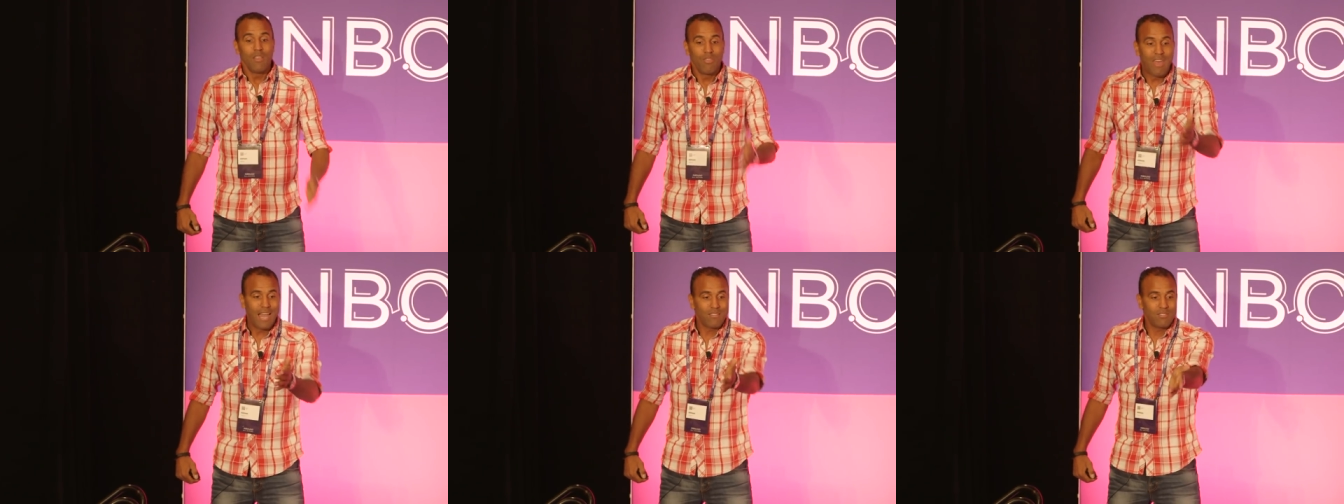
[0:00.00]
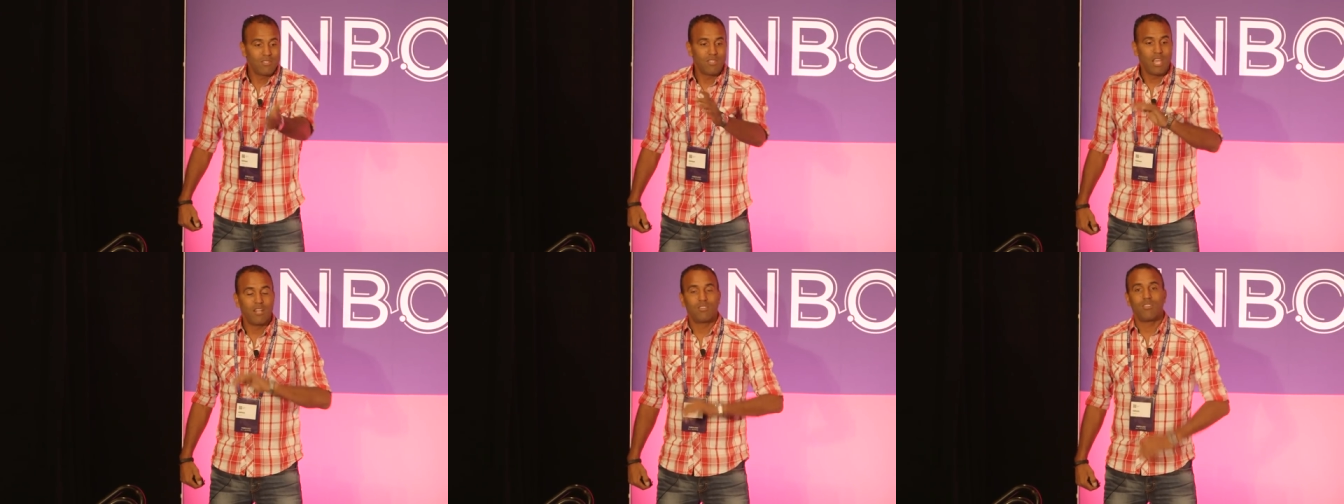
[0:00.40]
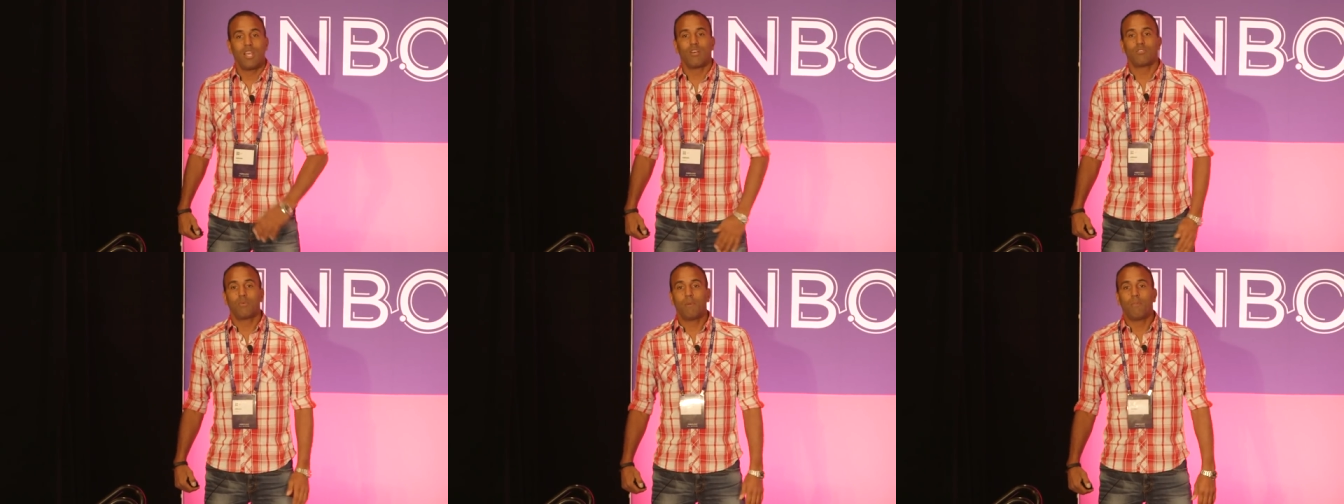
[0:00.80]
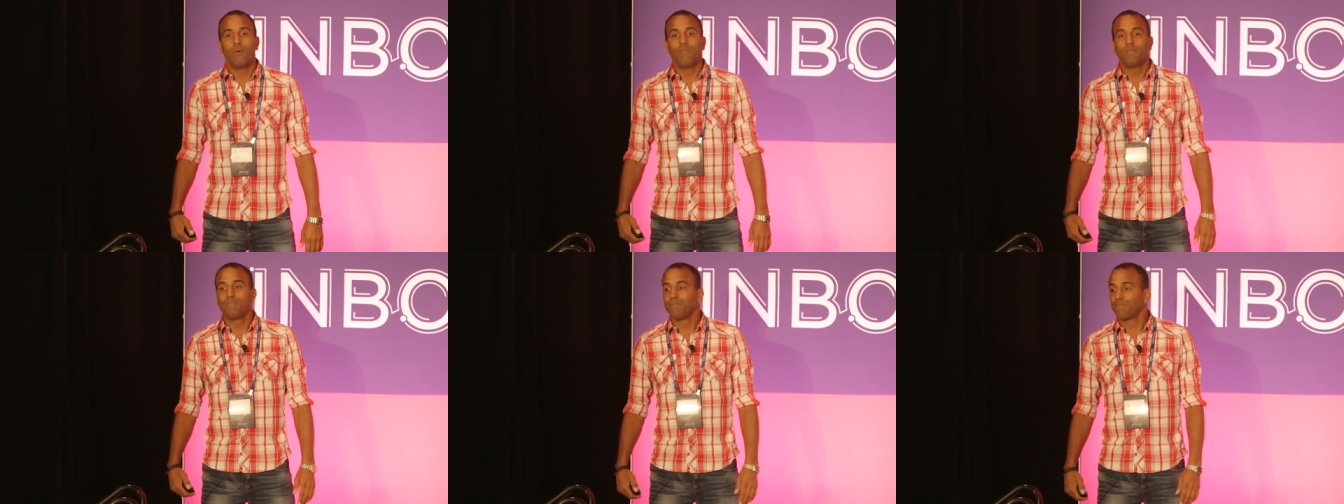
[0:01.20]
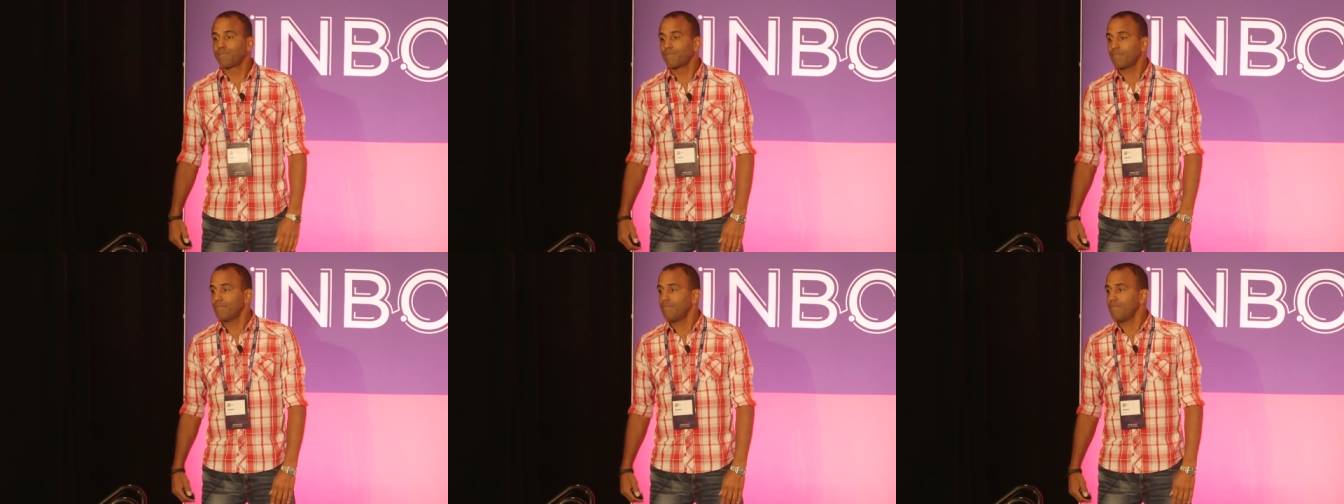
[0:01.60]
That's the state of sales, people.
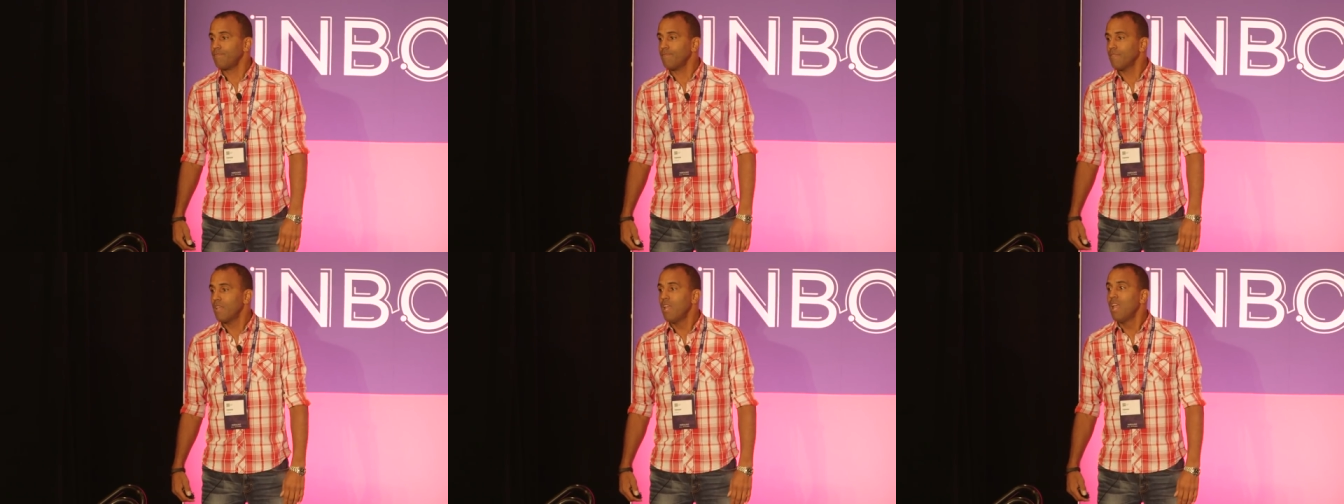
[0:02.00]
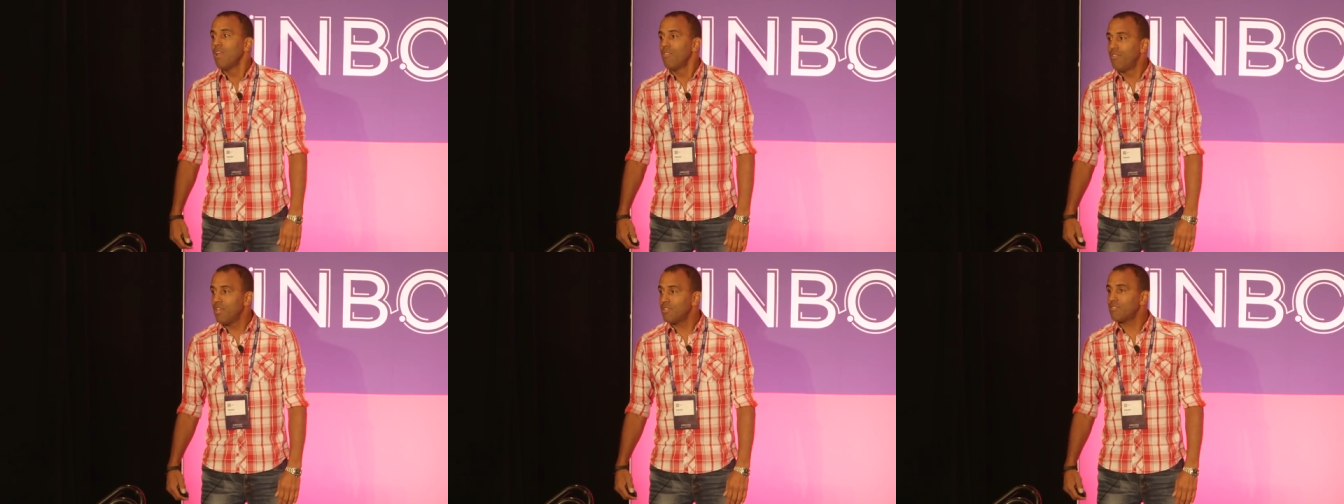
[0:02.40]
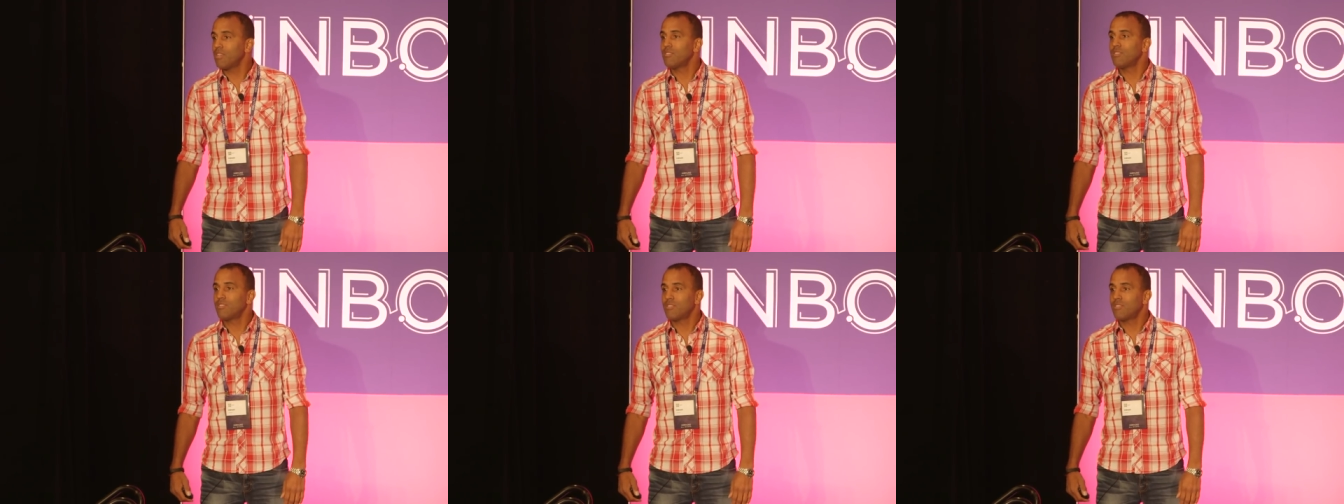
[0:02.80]
This is